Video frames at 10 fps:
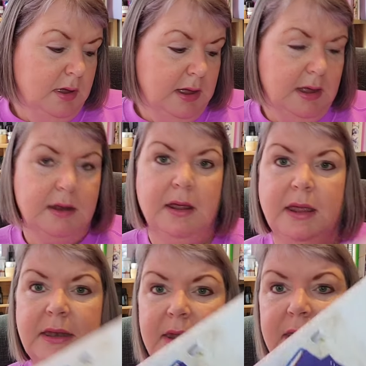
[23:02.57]
and a
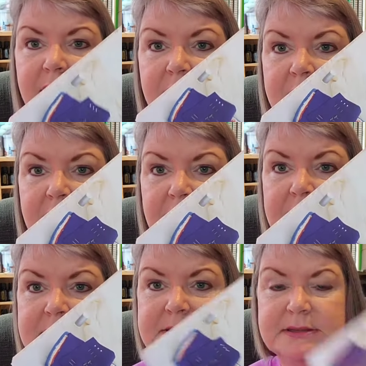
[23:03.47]
needle
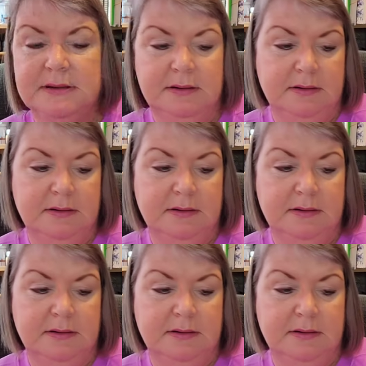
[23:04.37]
case.